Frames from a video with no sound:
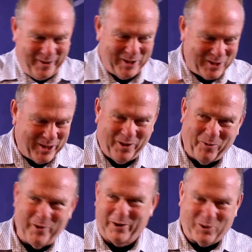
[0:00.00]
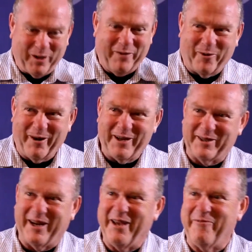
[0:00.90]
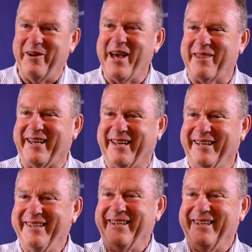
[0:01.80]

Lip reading: this thing will work 24 hours a day for nothing.